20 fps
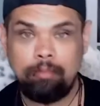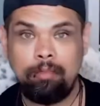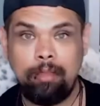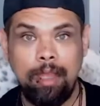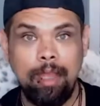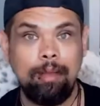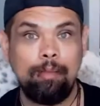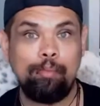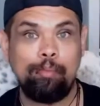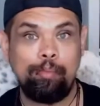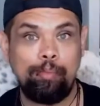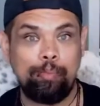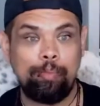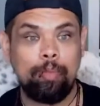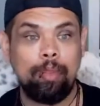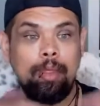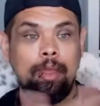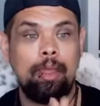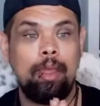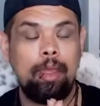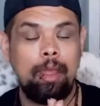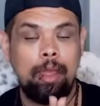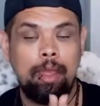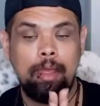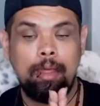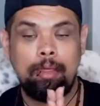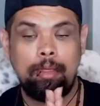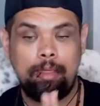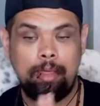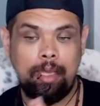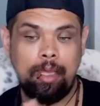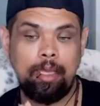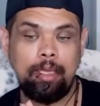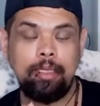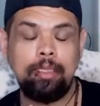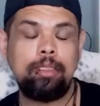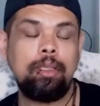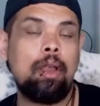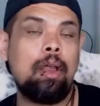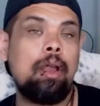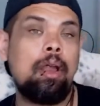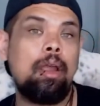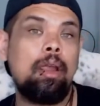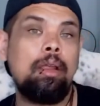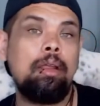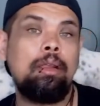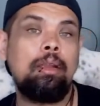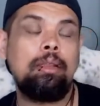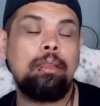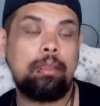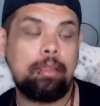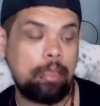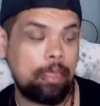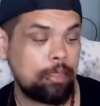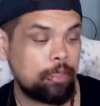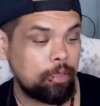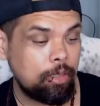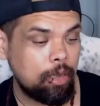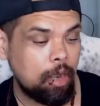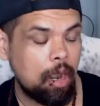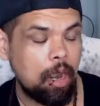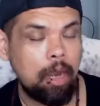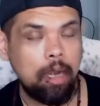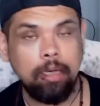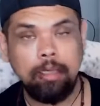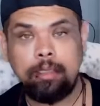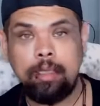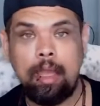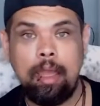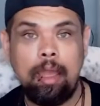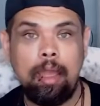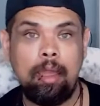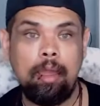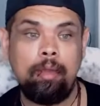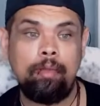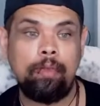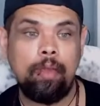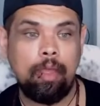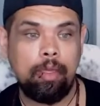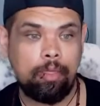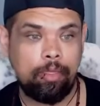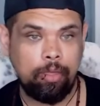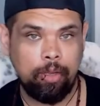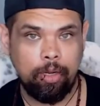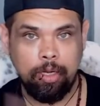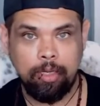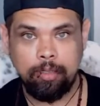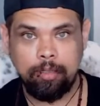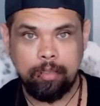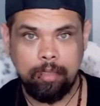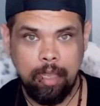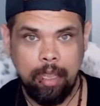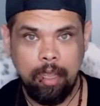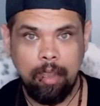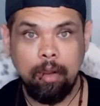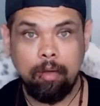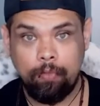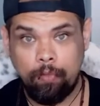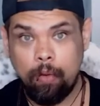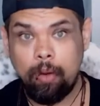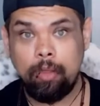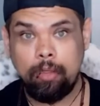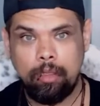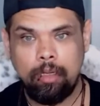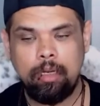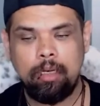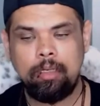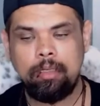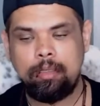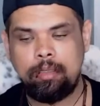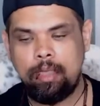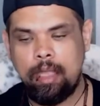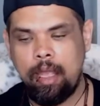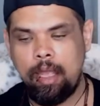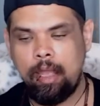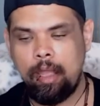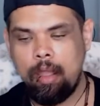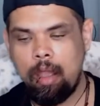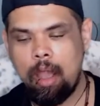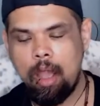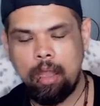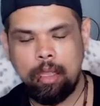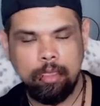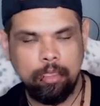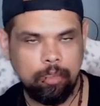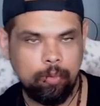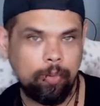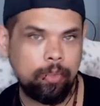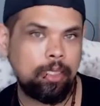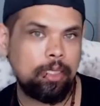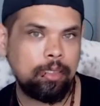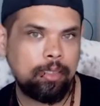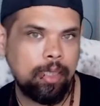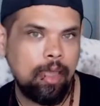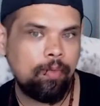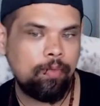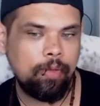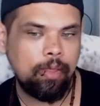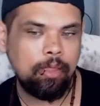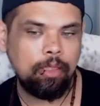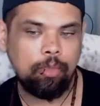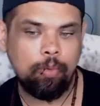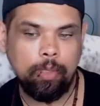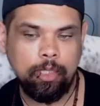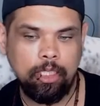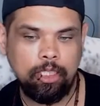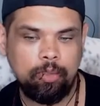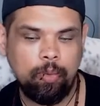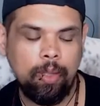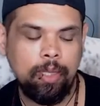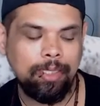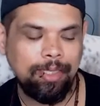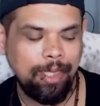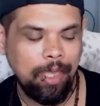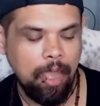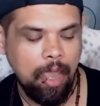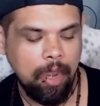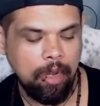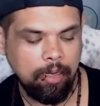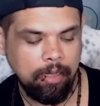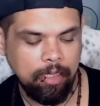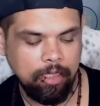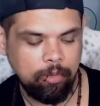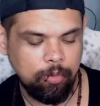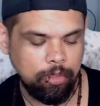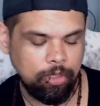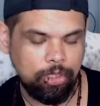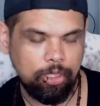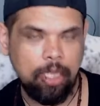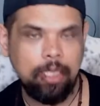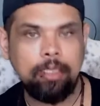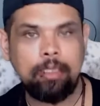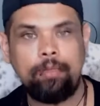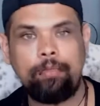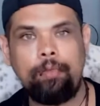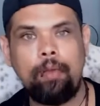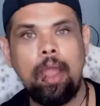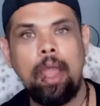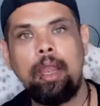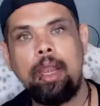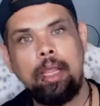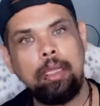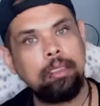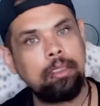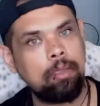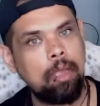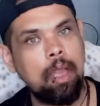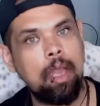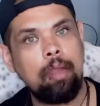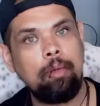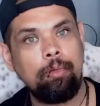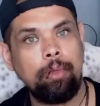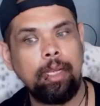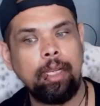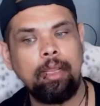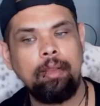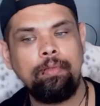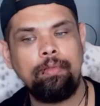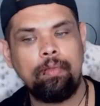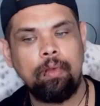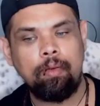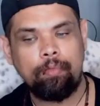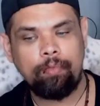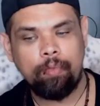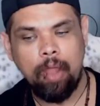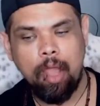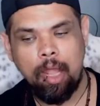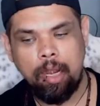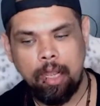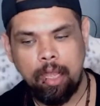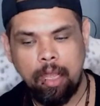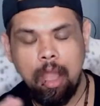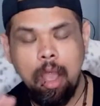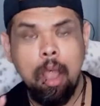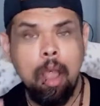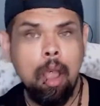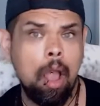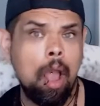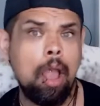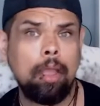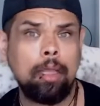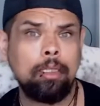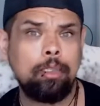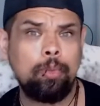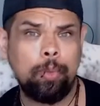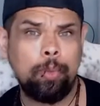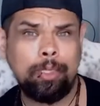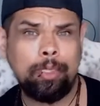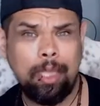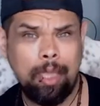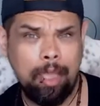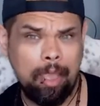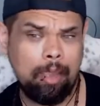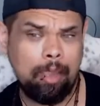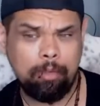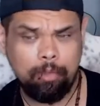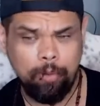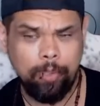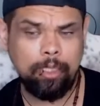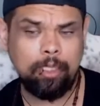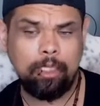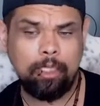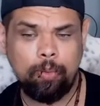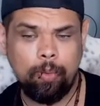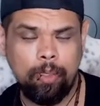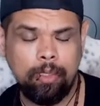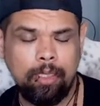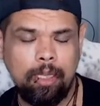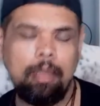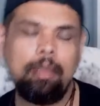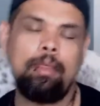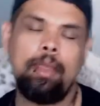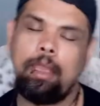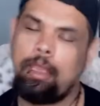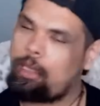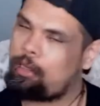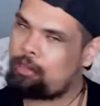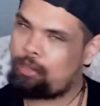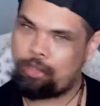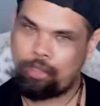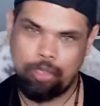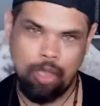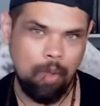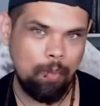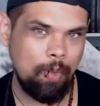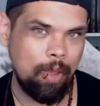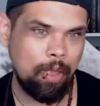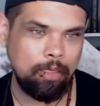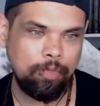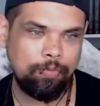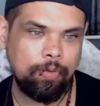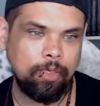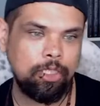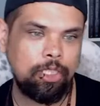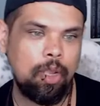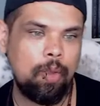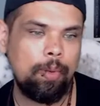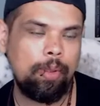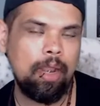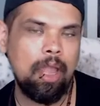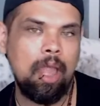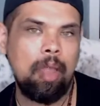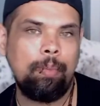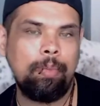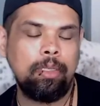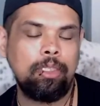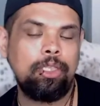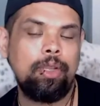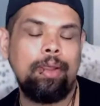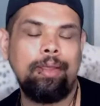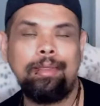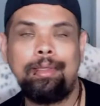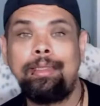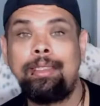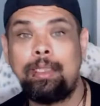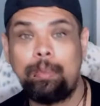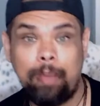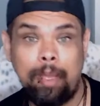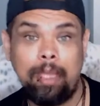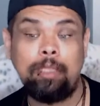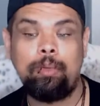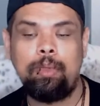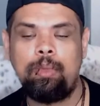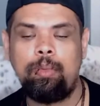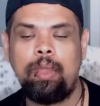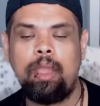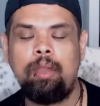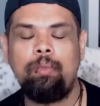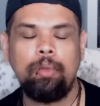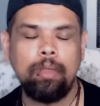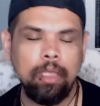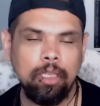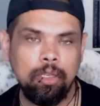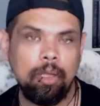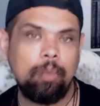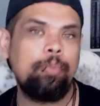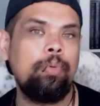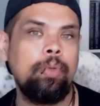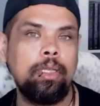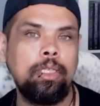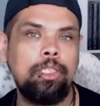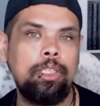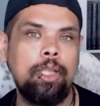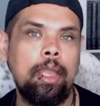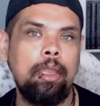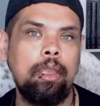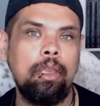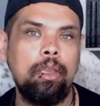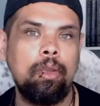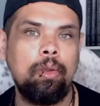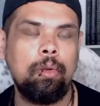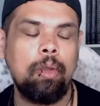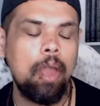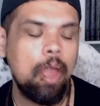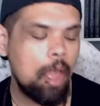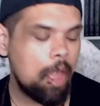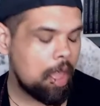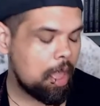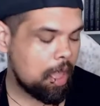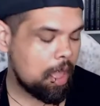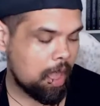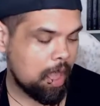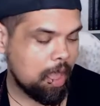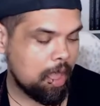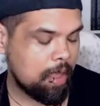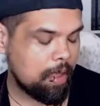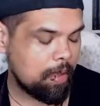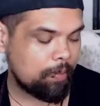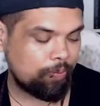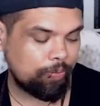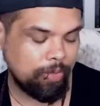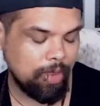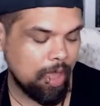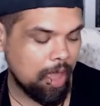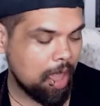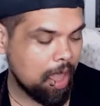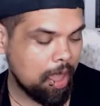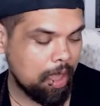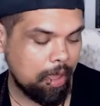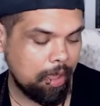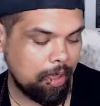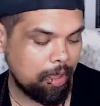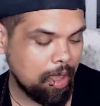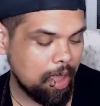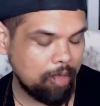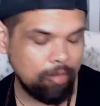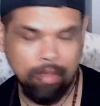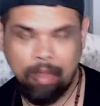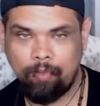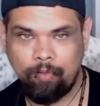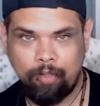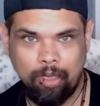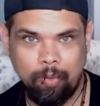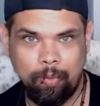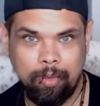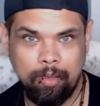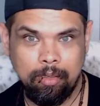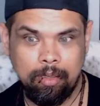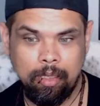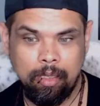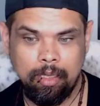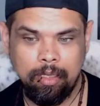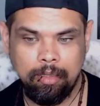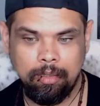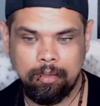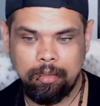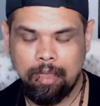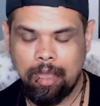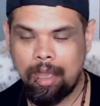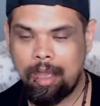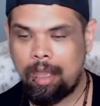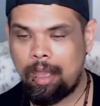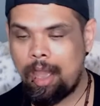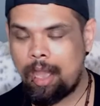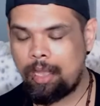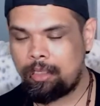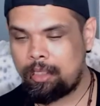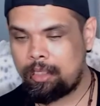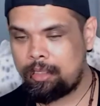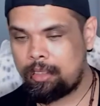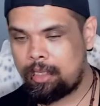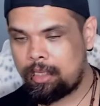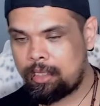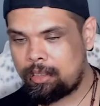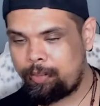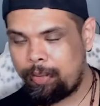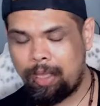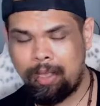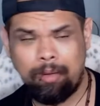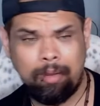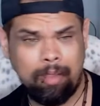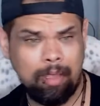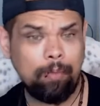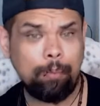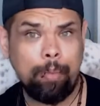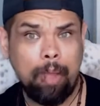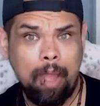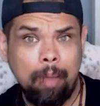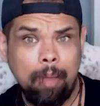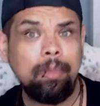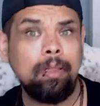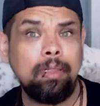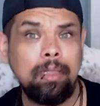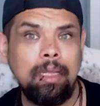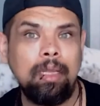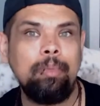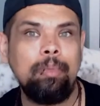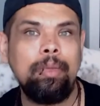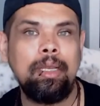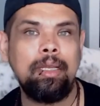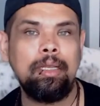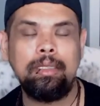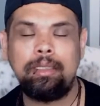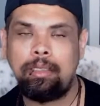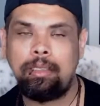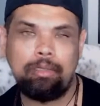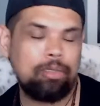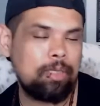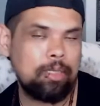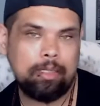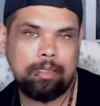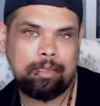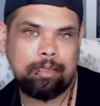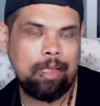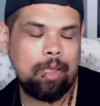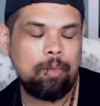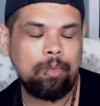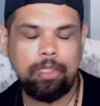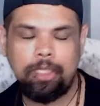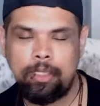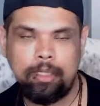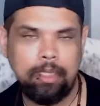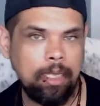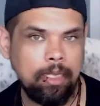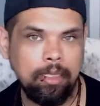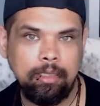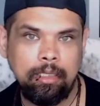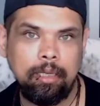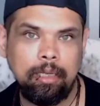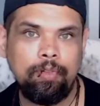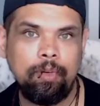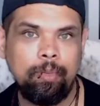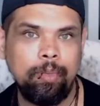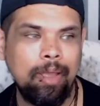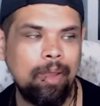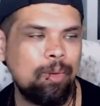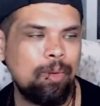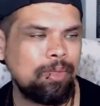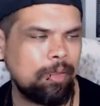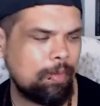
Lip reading: yeah, these are the cards of Thursday or for Thursday, August 27th, 2020. And this was just Friday's reading for Friday, August 28th, 2020. Thank you so much for showing up and sharing this space with me. I really do appreciate you. I love doing these. I did this publicly because it was just easier for me.